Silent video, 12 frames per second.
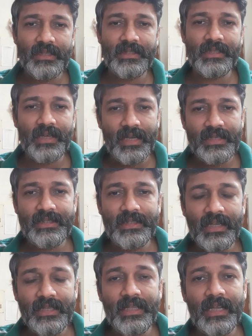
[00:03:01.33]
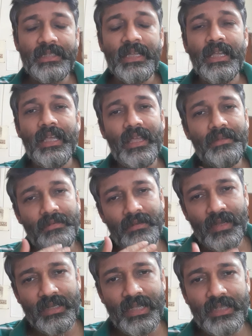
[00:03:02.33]
as Christ said that
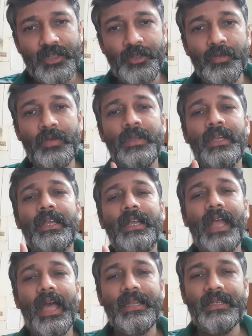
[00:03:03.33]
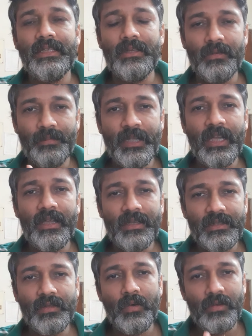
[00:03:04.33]
everyone has to carry or bear
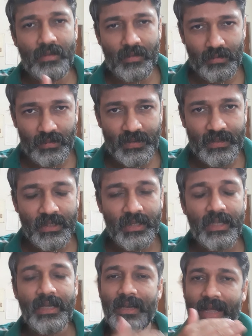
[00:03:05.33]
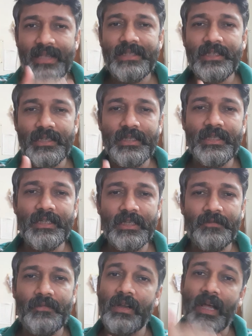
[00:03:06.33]
his own cross. Christ did
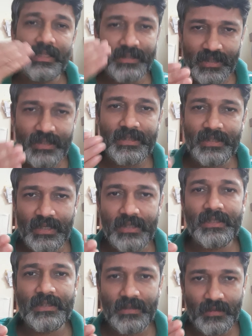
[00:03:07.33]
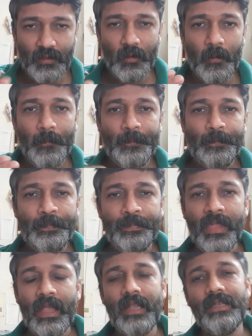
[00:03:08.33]
it for others' sins, though,
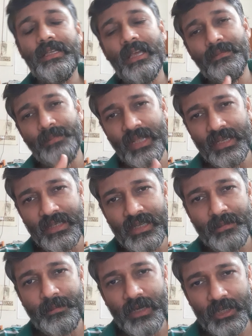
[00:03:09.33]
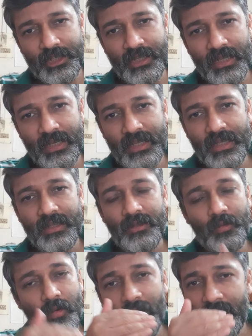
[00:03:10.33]
and here mariner partially,
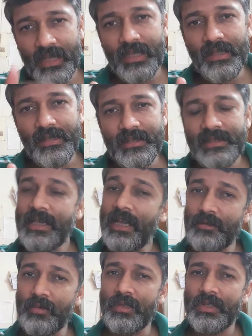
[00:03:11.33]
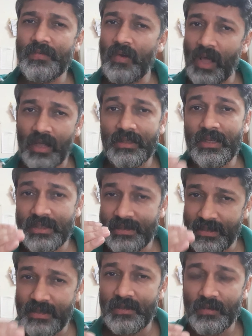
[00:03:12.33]
though he kills, he atones for others'
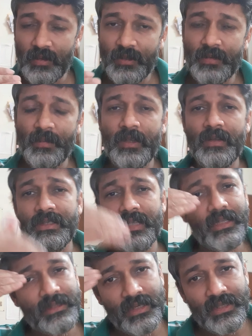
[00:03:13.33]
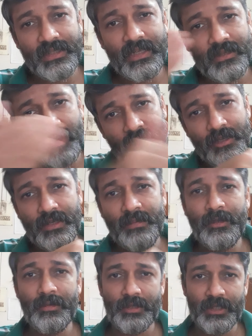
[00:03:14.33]
sins also because others had
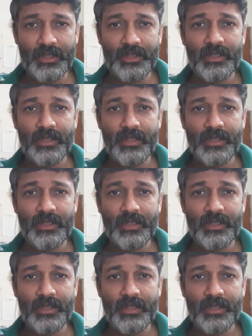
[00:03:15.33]
contributed